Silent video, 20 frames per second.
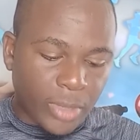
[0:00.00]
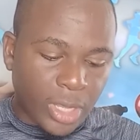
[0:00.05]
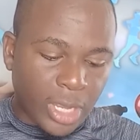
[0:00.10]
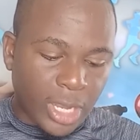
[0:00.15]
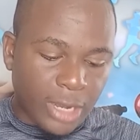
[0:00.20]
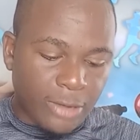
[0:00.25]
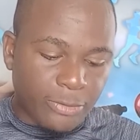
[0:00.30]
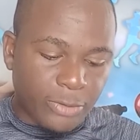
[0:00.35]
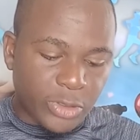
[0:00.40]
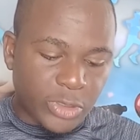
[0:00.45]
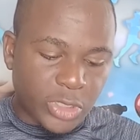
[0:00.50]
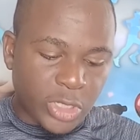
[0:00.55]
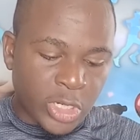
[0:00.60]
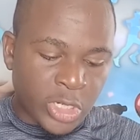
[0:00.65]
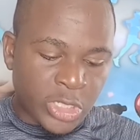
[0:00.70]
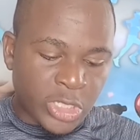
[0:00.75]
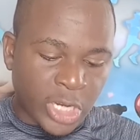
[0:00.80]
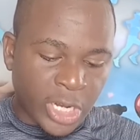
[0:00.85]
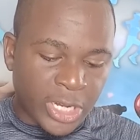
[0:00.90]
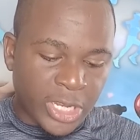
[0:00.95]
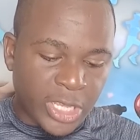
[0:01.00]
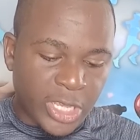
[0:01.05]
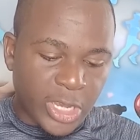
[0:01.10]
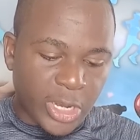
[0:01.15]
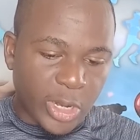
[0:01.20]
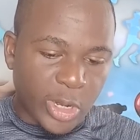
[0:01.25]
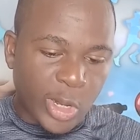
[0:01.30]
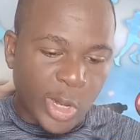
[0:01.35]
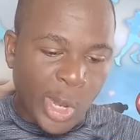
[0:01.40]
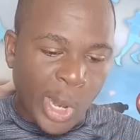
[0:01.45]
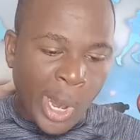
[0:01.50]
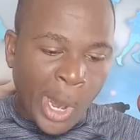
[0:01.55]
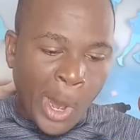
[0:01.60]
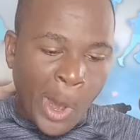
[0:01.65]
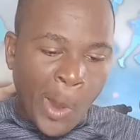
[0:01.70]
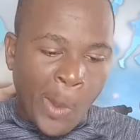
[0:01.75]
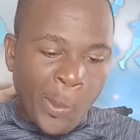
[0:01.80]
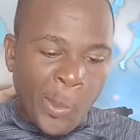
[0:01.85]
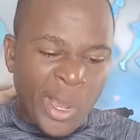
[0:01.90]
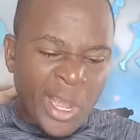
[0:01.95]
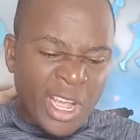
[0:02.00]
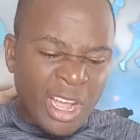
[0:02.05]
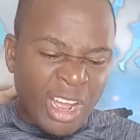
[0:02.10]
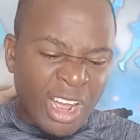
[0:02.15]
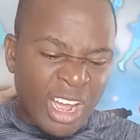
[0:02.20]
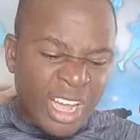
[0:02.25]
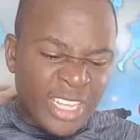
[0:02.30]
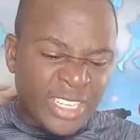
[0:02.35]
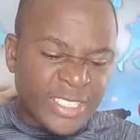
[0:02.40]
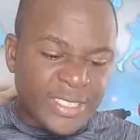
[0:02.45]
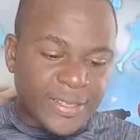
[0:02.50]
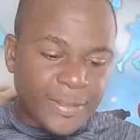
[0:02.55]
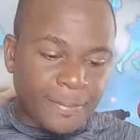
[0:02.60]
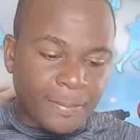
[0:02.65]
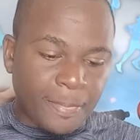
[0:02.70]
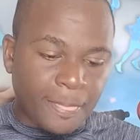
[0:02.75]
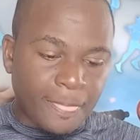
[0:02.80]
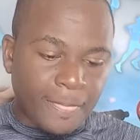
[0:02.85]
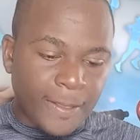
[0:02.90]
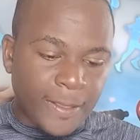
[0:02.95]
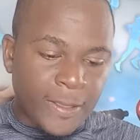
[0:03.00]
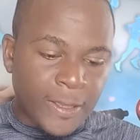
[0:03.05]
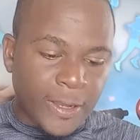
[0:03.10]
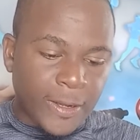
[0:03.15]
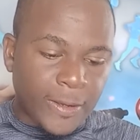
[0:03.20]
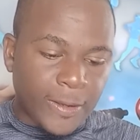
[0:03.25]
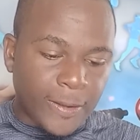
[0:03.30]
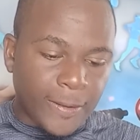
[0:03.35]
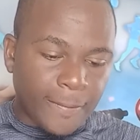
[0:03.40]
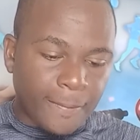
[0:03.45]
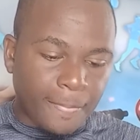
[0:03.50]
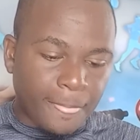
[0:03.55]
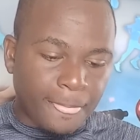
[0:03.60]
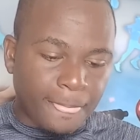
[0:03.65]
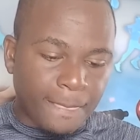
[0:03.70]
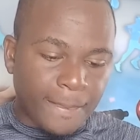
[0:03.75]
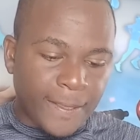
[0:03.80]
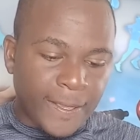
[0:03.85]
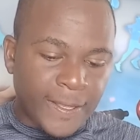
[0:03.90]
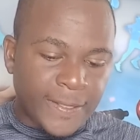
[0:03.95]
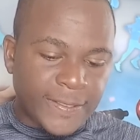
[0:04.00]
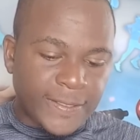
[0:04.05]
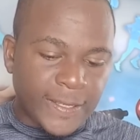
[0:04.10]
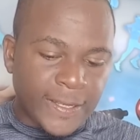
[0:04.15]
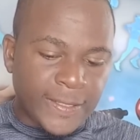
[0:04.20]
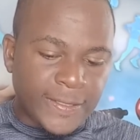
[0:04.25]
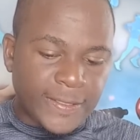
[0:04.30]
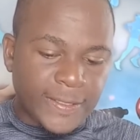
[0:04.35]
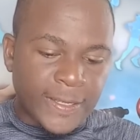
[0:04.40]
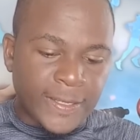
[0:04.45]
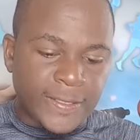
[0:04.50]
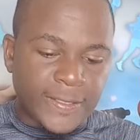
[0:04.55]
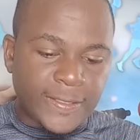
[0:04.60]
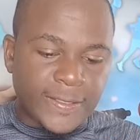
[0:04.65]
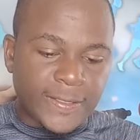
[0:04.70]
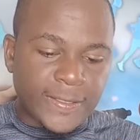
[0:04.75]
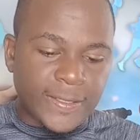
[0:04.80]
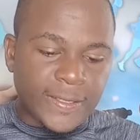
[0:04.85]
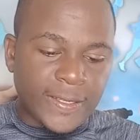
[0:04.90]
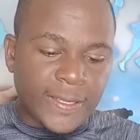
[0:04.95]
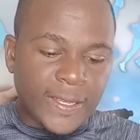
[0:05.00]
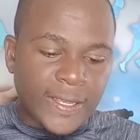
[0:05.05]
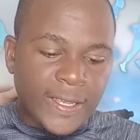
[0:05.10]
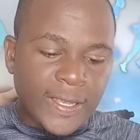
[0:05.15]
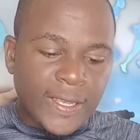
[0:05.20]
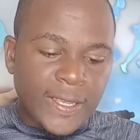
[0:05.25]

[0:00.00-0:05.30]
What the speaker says: conversation here. Because, you know, it's